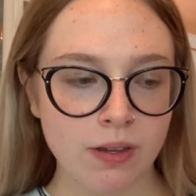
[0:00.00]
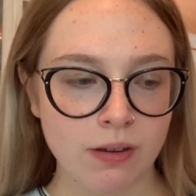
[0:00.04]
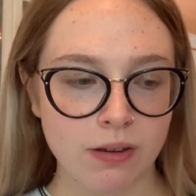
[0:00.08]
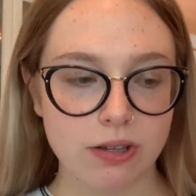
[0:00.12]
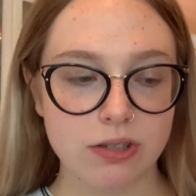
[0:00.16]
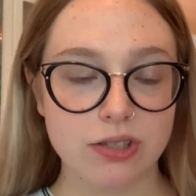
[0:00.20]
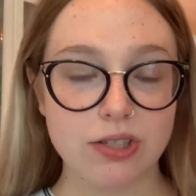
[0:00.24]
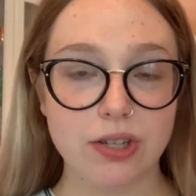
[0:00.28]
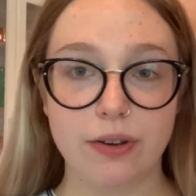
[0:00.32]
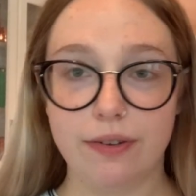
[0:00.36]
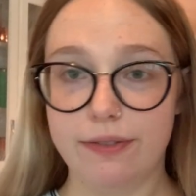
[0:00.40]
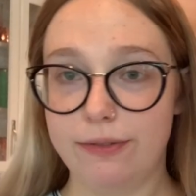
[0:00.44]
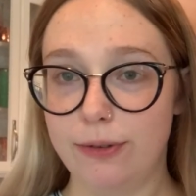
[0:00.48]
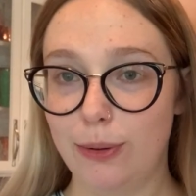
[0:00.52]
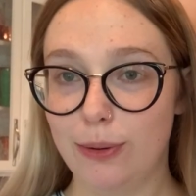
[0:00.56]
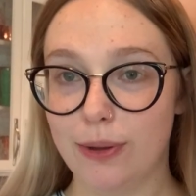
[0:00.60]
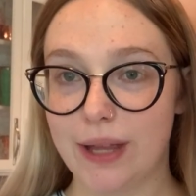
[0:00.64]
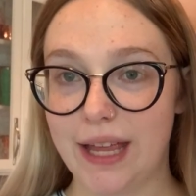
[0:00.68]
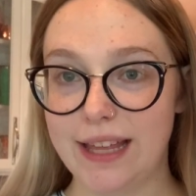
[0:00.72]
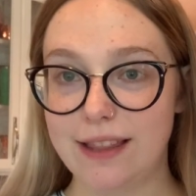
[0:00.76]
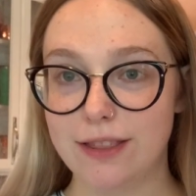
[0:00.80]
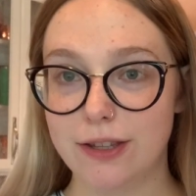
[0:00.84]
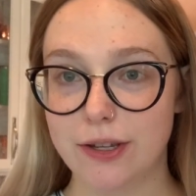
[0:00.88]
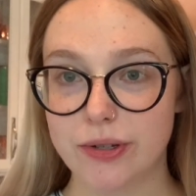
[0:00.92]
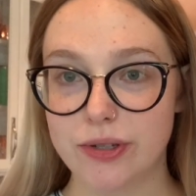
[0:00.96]
So if you
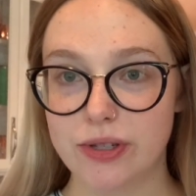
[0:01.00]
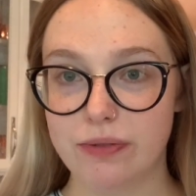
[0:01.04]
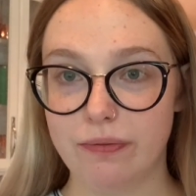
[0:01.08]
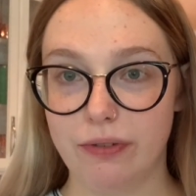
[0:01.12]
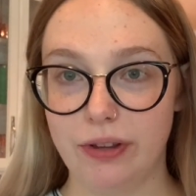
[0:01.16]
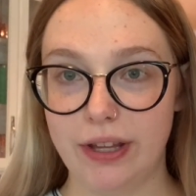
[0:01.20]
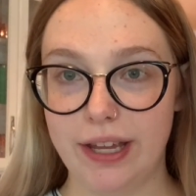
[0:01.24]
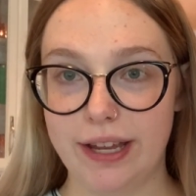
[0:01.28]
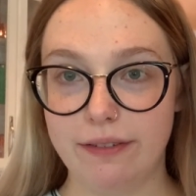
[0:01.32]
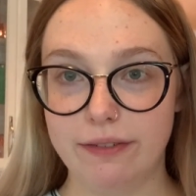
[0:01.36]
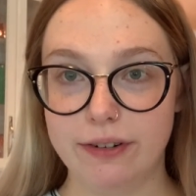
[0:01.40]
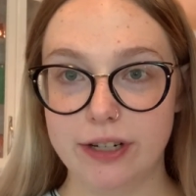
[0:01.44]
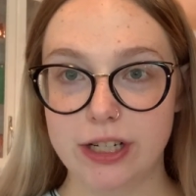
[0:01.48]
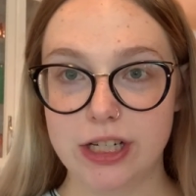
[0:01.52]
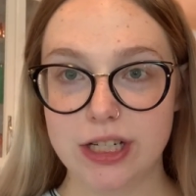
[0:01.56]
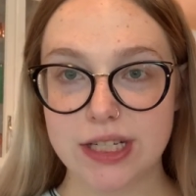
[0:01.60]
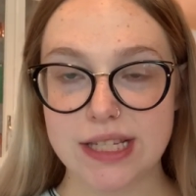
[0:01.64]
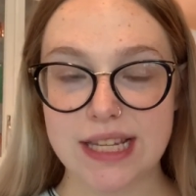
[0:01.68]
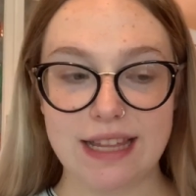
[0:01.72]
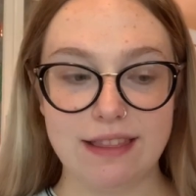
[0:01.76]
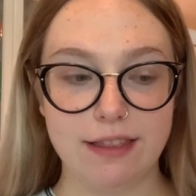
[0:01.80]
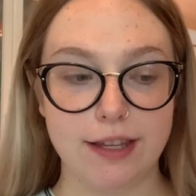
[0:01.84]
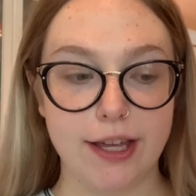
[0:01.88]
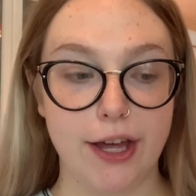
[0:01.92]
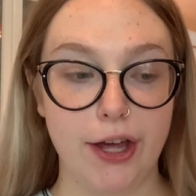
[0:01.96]
like those flavors
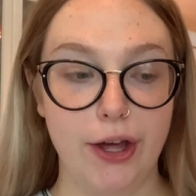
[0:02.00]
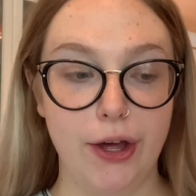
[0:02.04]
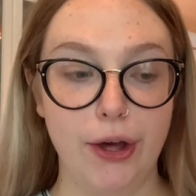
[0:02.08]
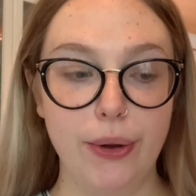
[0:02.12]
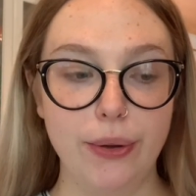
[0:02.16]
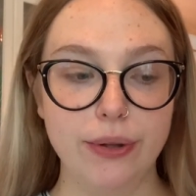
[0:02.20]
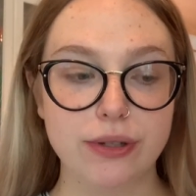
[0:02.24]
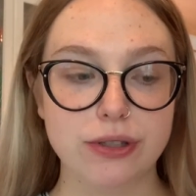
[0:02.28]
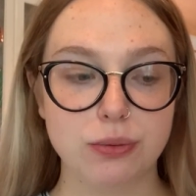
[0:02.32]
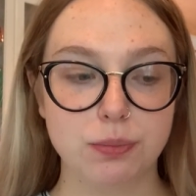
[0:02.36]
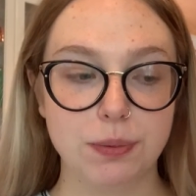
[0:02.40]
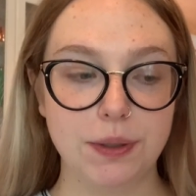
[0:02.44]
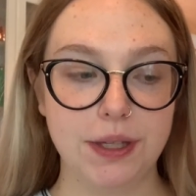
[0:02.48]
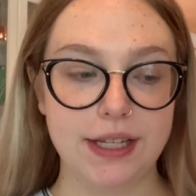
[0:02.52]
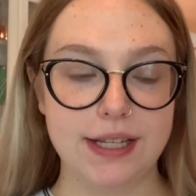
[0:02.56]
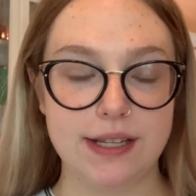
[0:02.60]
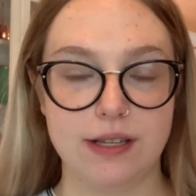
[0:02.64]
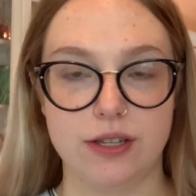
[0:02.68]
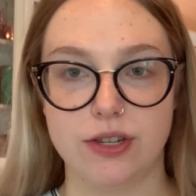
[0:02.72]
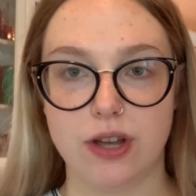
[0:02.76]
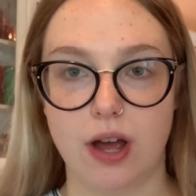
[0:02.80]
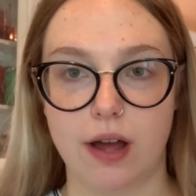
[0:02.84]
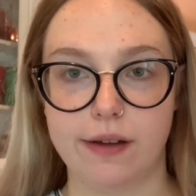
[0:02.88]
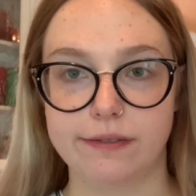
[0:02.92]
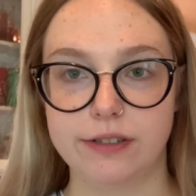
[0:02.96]
and the oats really
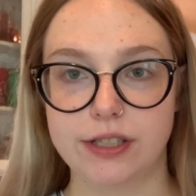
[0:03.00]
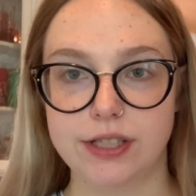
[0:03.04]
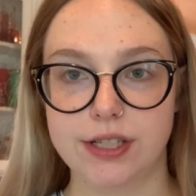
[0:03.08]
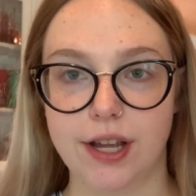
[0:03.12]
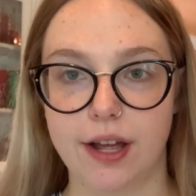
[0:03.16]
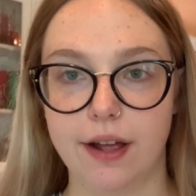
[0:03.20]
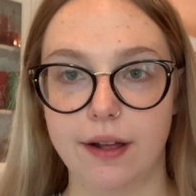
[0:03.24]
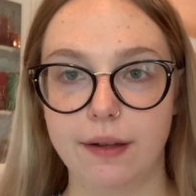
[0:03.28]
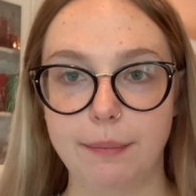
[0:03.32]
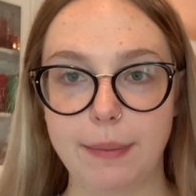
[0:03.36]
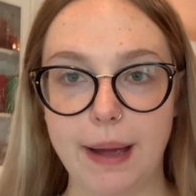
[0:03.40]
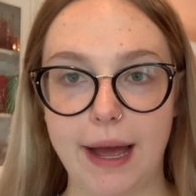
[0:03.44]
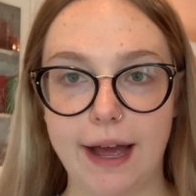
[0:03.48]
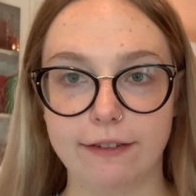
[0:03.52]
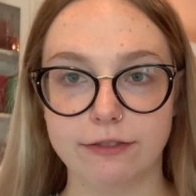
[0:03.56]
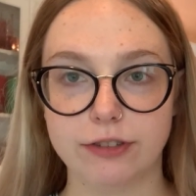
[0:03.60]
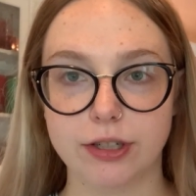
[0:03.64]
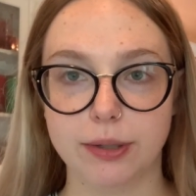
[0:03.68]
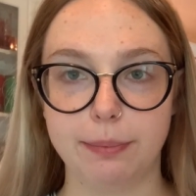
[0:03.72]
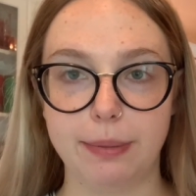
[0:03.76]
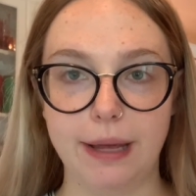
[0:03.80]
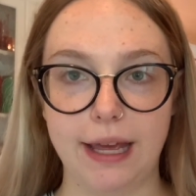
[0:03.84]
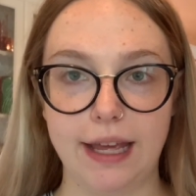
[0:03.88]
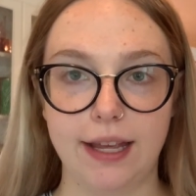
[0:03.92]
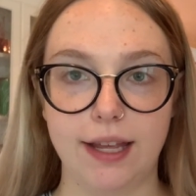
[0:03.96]
softened up
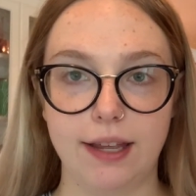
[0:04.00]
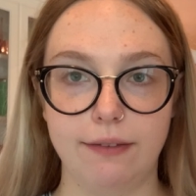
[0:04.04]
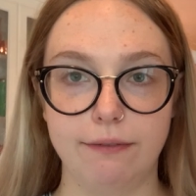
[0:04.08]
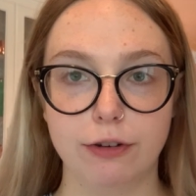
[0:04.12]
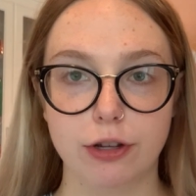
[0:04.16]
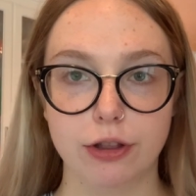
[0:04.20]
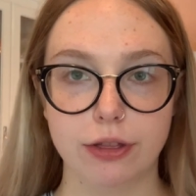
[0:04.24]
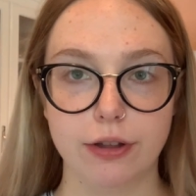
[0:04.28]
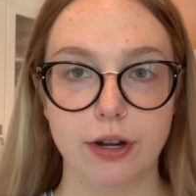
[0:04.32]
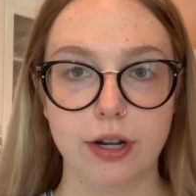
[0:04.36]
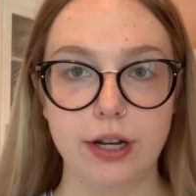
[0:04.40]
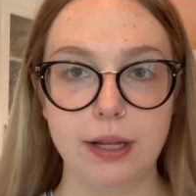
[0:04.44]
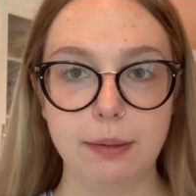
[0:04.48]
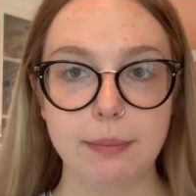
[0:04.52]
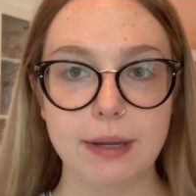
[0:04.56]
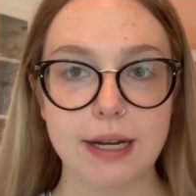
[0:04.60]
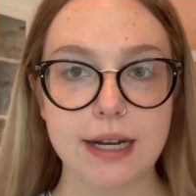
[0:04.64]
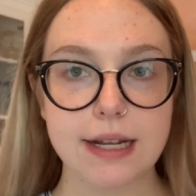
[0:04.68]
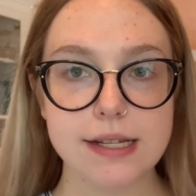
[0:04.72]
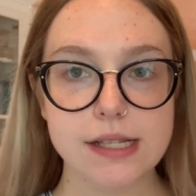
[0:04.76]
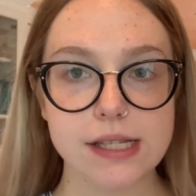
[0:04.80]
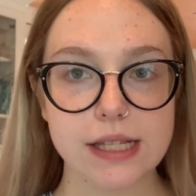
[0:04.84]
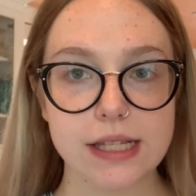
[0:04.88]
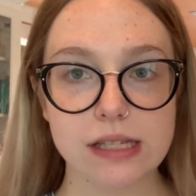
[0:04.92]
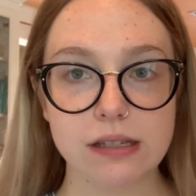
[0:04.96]
after baking for 30
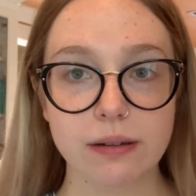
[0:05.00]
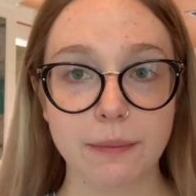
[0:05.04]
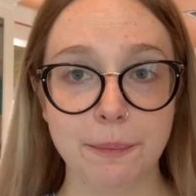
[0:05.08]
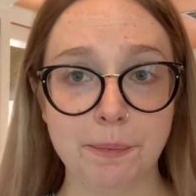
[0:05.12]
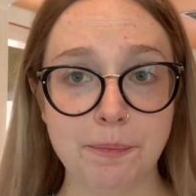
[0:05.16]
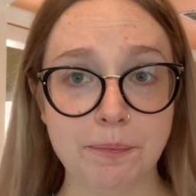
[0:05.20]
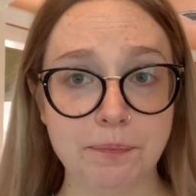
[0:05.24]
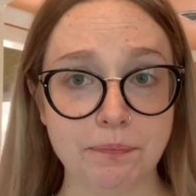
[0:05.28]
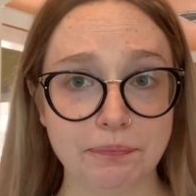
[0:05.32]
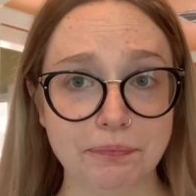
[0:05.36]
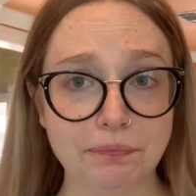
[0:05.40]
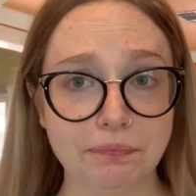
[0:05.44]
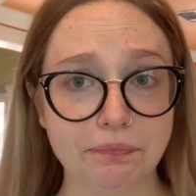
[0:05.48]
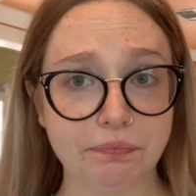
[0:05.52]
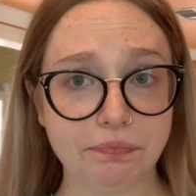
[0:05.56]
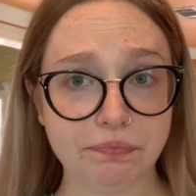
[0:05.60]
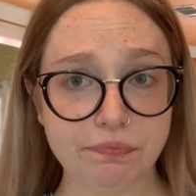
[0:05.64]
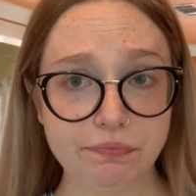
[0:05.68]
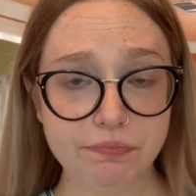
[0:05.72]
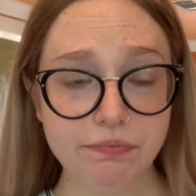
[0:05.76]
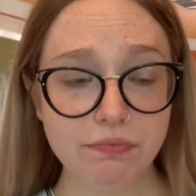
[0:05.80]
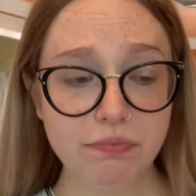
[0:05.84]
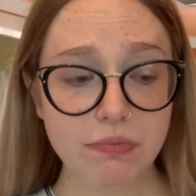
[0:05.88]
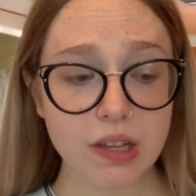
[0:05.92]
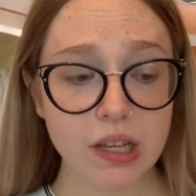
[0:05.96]
minutes,
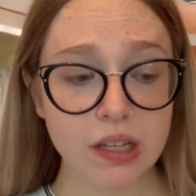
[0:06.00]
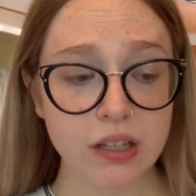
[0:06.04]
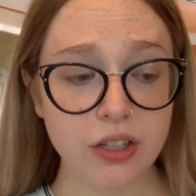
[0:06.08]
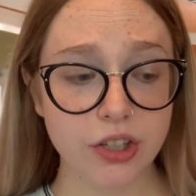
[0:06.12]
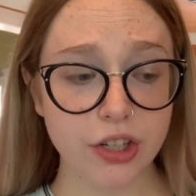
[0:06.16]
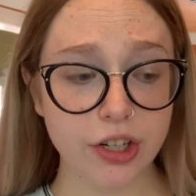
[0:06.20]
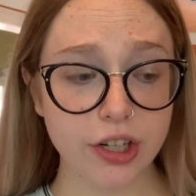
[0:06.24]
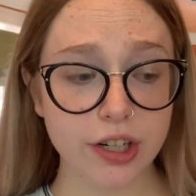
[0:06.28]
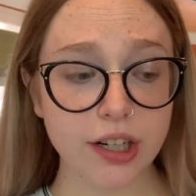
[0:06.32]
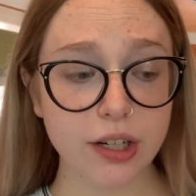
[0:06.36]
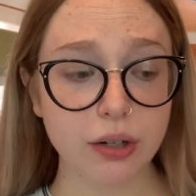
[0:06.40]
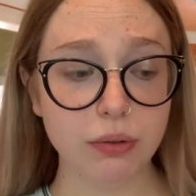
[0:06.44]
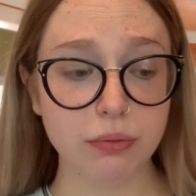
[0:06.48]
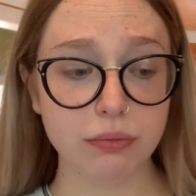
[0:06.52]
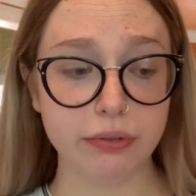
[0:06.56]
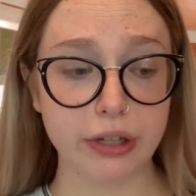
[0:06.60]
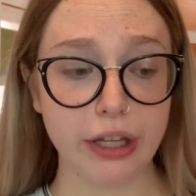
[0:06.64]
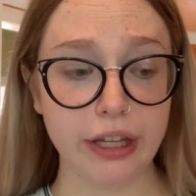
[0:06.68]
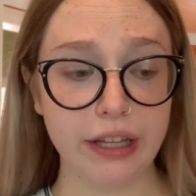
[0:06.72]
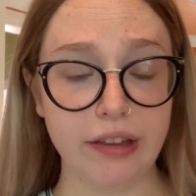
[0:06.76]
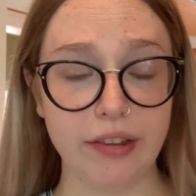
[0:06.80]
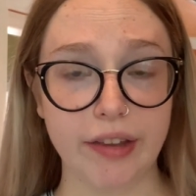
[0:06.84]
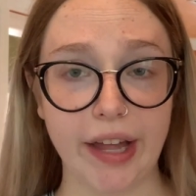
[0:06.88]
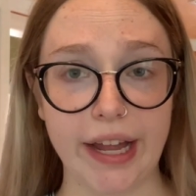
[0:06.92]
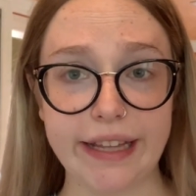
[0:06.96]
you're gonna
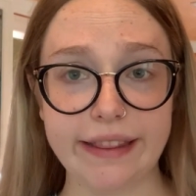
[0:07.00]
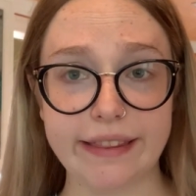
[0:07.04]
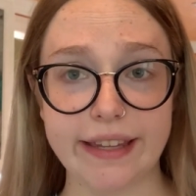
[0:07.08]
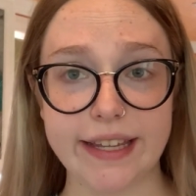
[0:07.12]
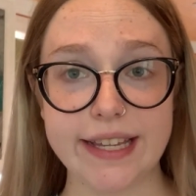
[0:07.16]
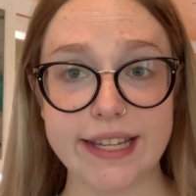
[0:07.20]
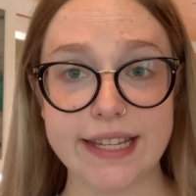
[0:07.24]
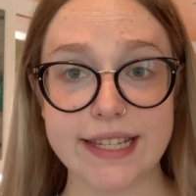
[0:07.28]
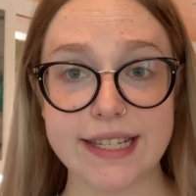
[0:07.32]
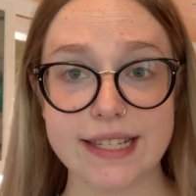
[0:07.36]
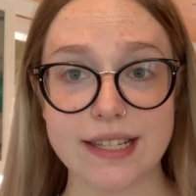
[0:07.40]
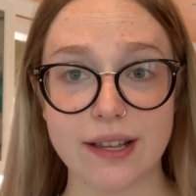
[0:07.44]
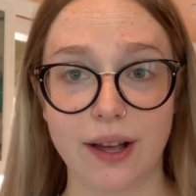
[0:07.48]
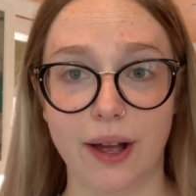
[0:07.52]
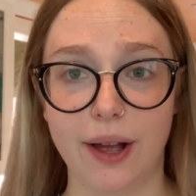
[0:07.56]
really like this.